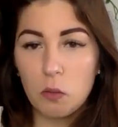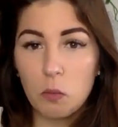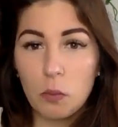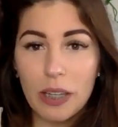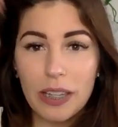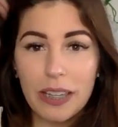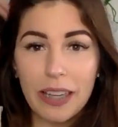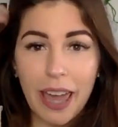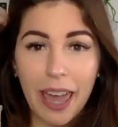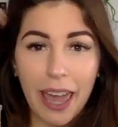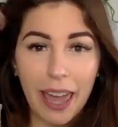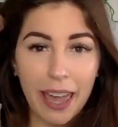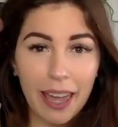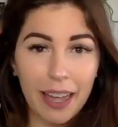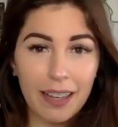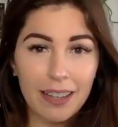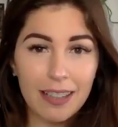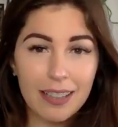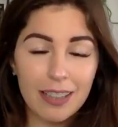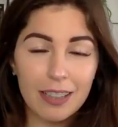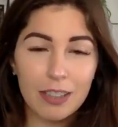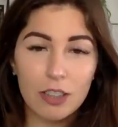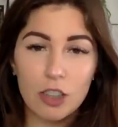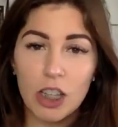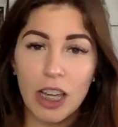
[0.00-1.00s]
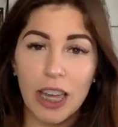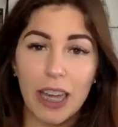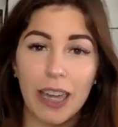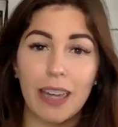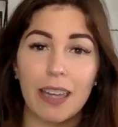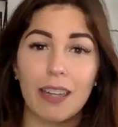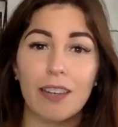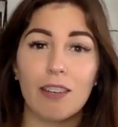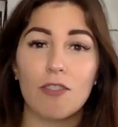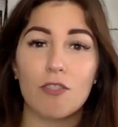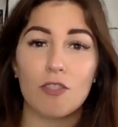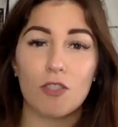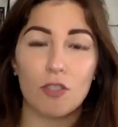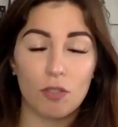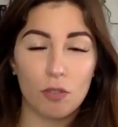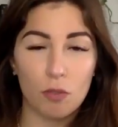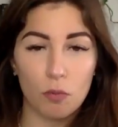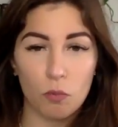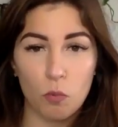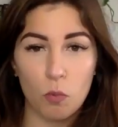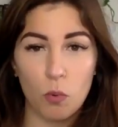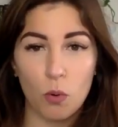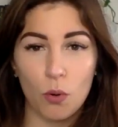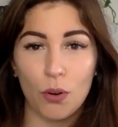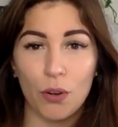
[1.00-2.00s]
We can't change
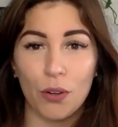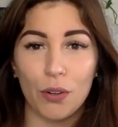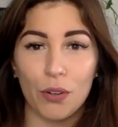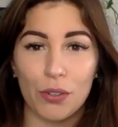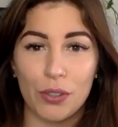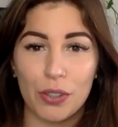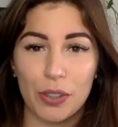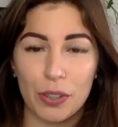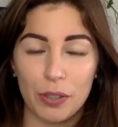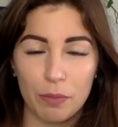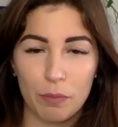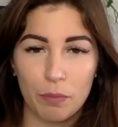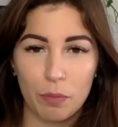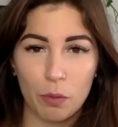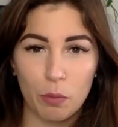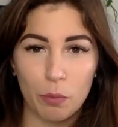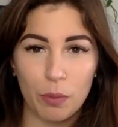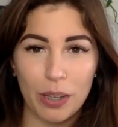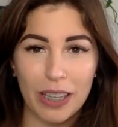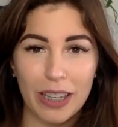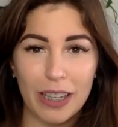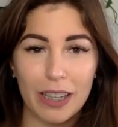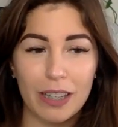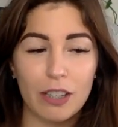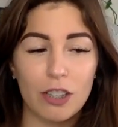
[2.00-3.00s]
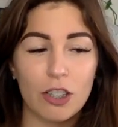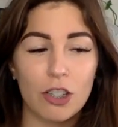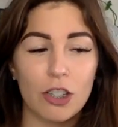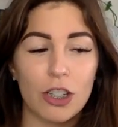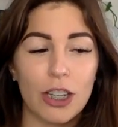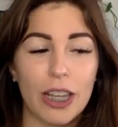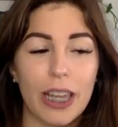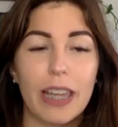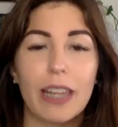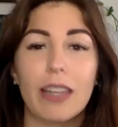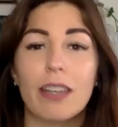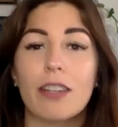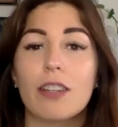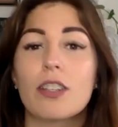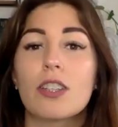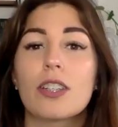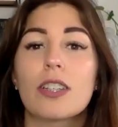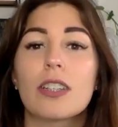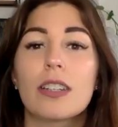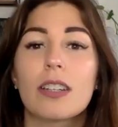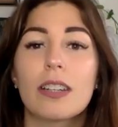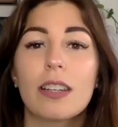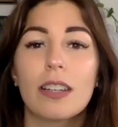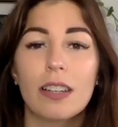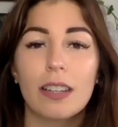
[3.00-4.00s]
the world, but we can
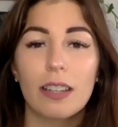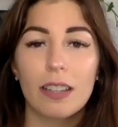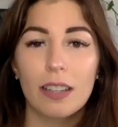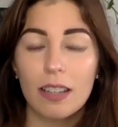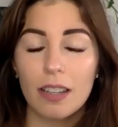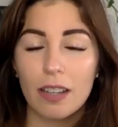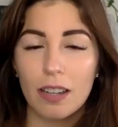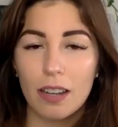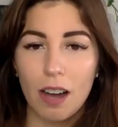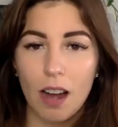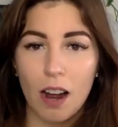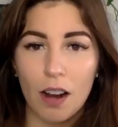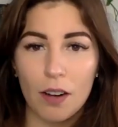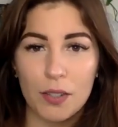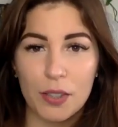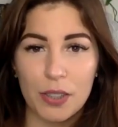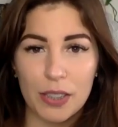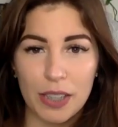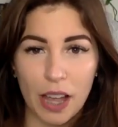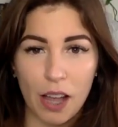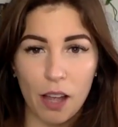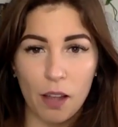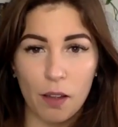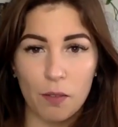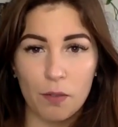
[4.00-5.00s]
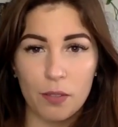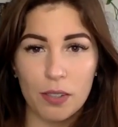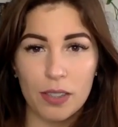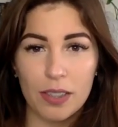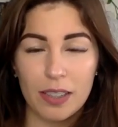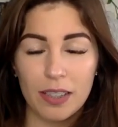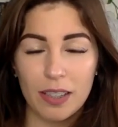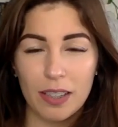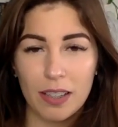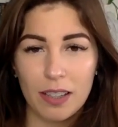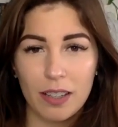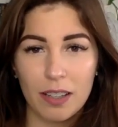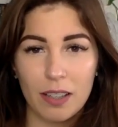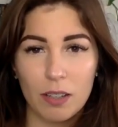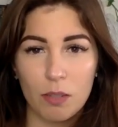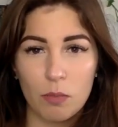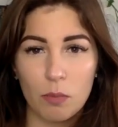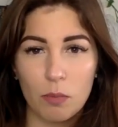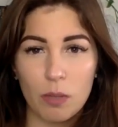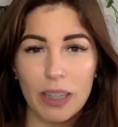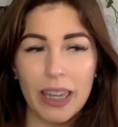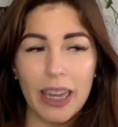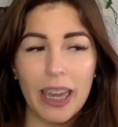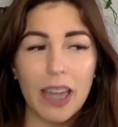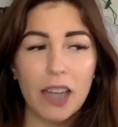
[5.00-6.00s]
change ourselves.
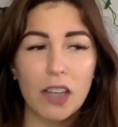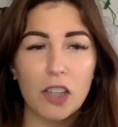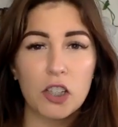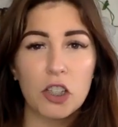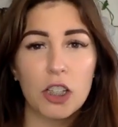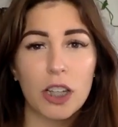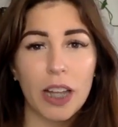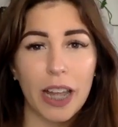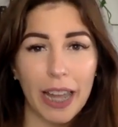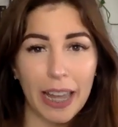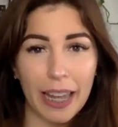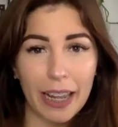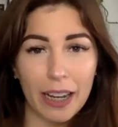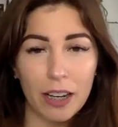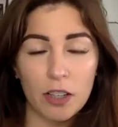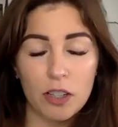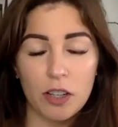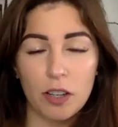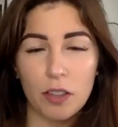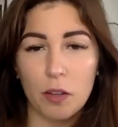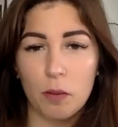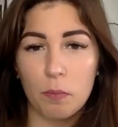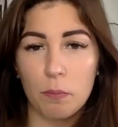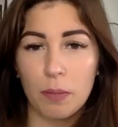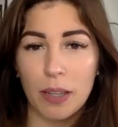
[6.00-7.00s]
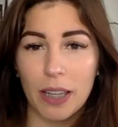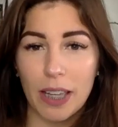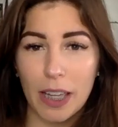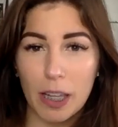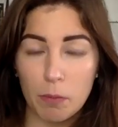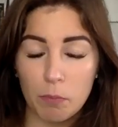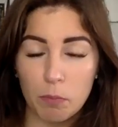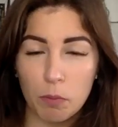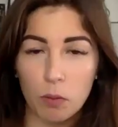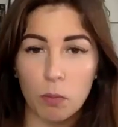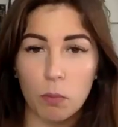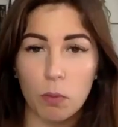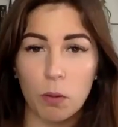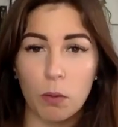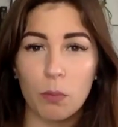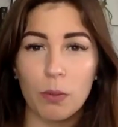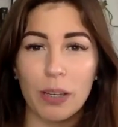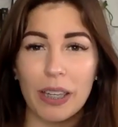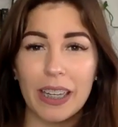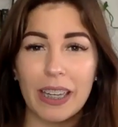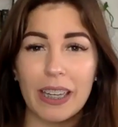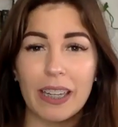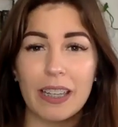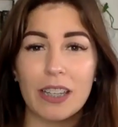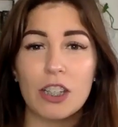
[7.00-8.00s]
We can't change other people, but
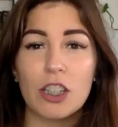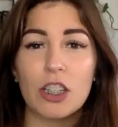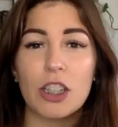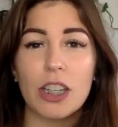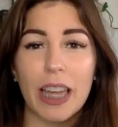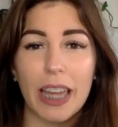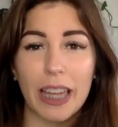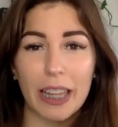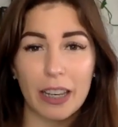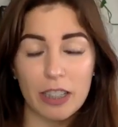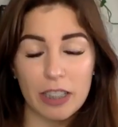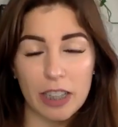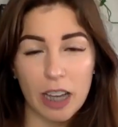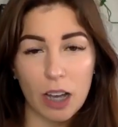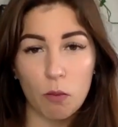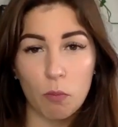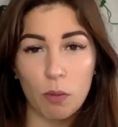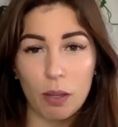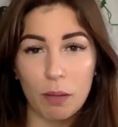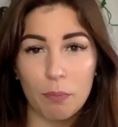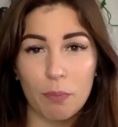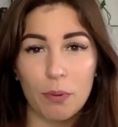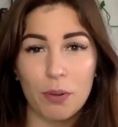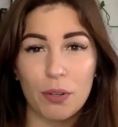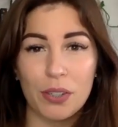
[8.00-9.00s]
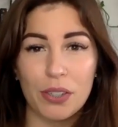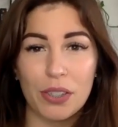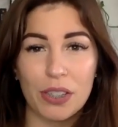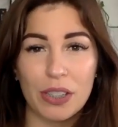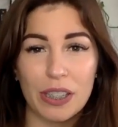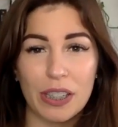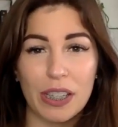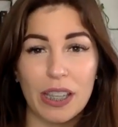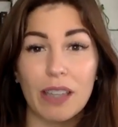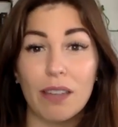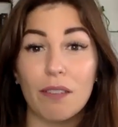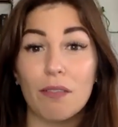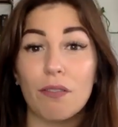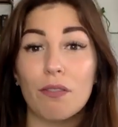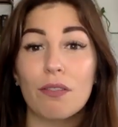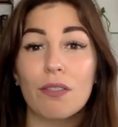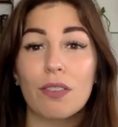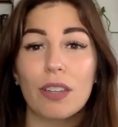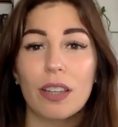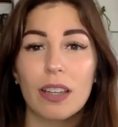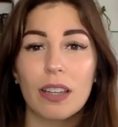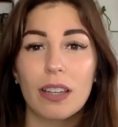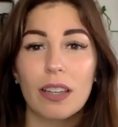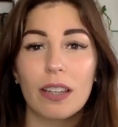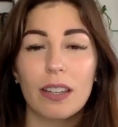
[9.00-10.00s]
we can change how we
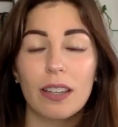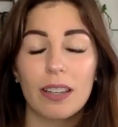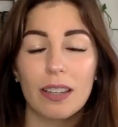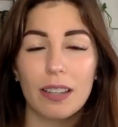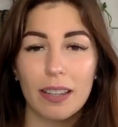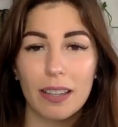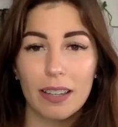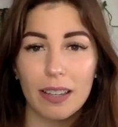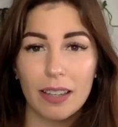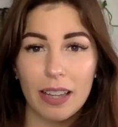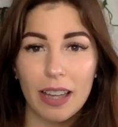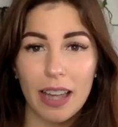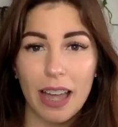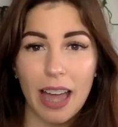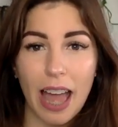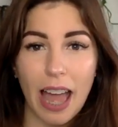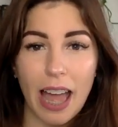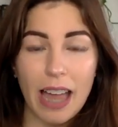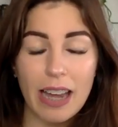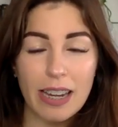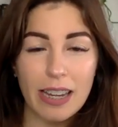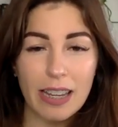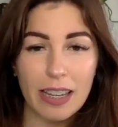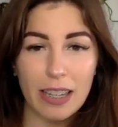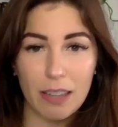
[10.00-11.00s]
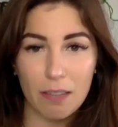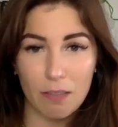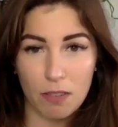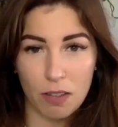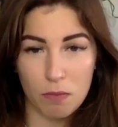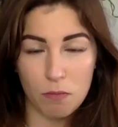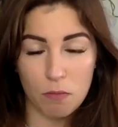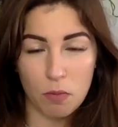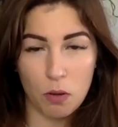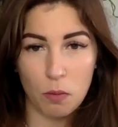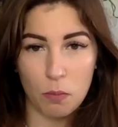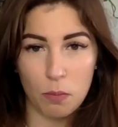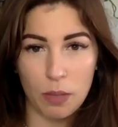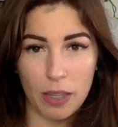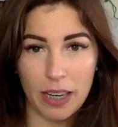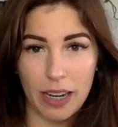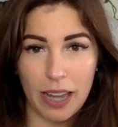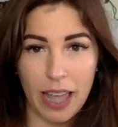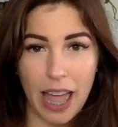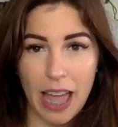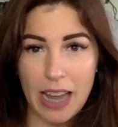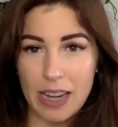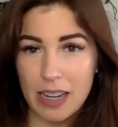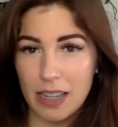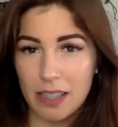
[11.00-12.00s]
perceive any given moment,
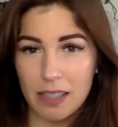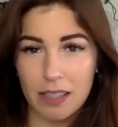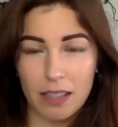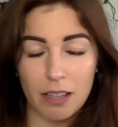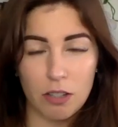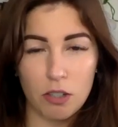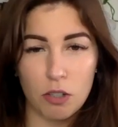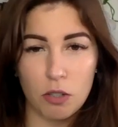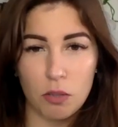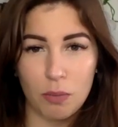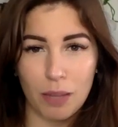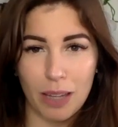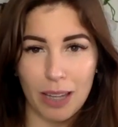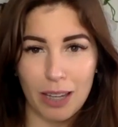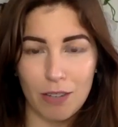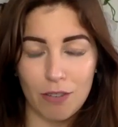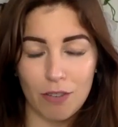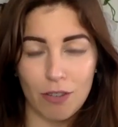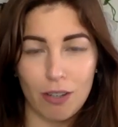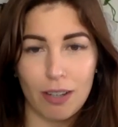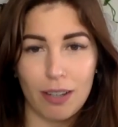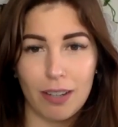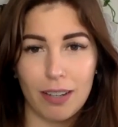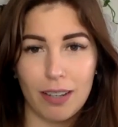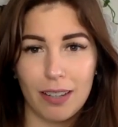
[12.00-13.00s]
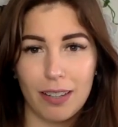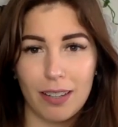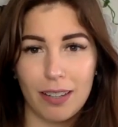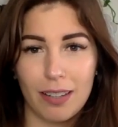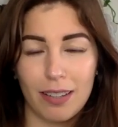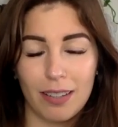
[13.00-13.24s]
any situation.